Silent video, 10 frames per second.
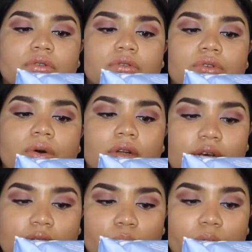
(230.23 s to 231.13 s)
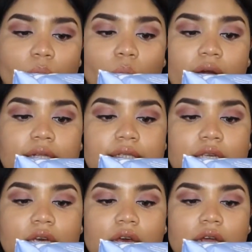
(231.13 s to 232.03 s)
toilet with white
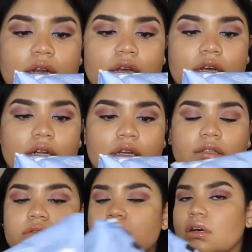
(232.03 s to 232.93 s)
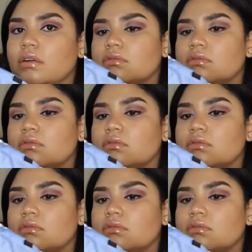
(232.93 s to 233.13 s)
tea and calendula.